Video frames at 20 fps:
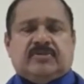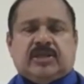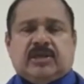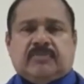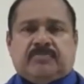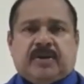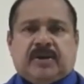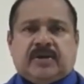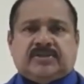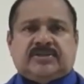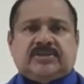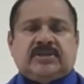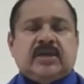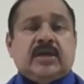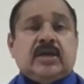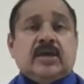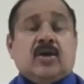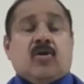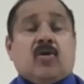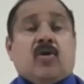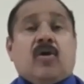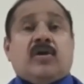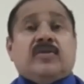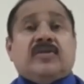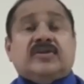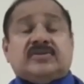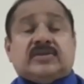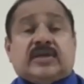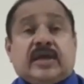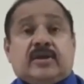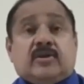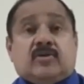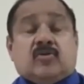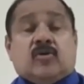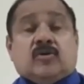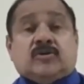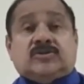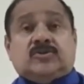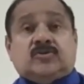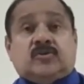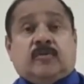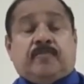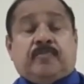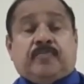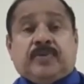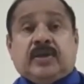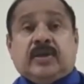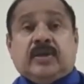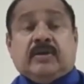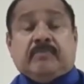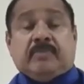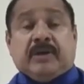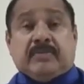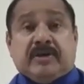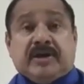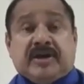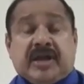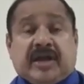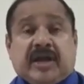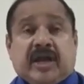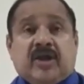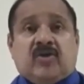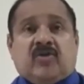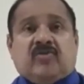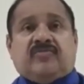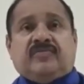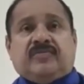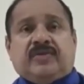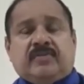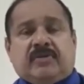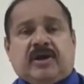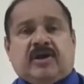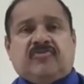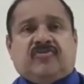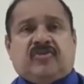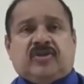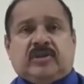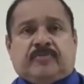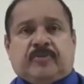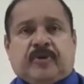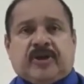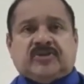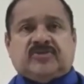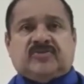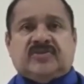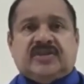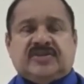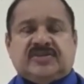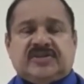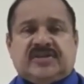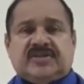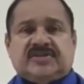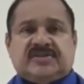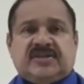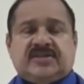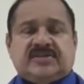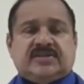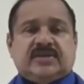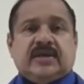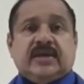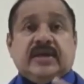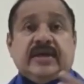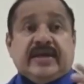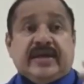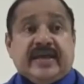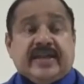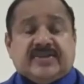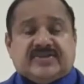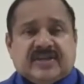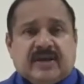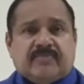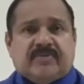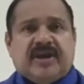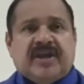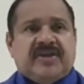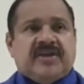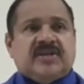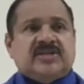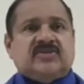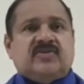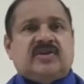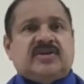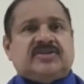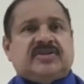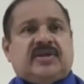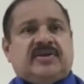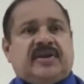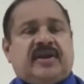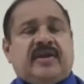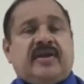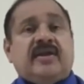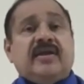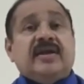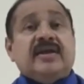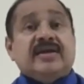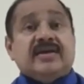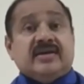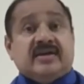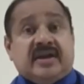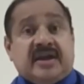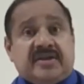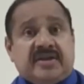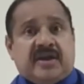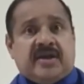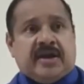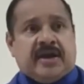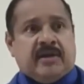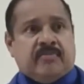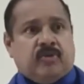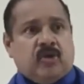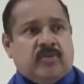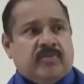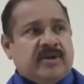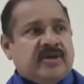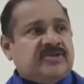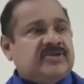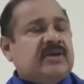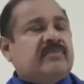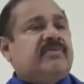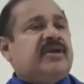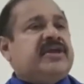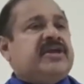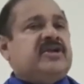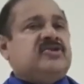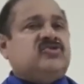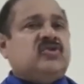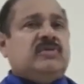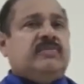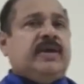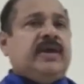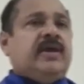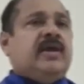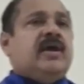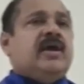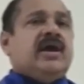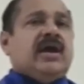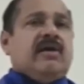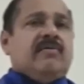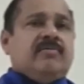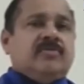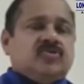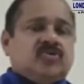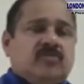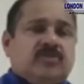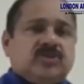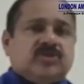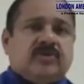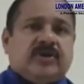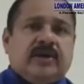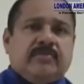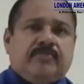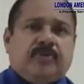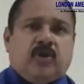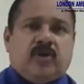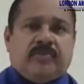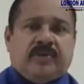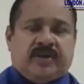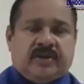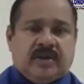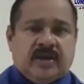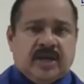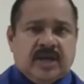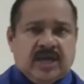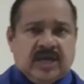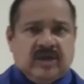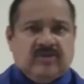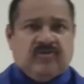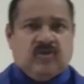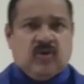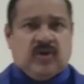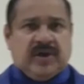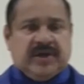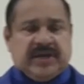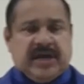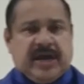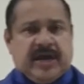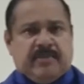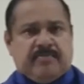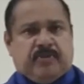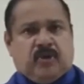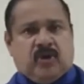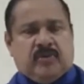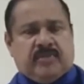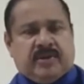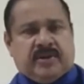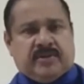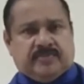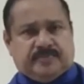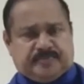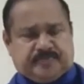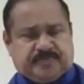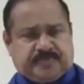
other parts. All these can cause permanent decline of demand for the products of these industries. In some regions will result in regional unemployment. Some regions will be having so much unemployment. If you look at unemployment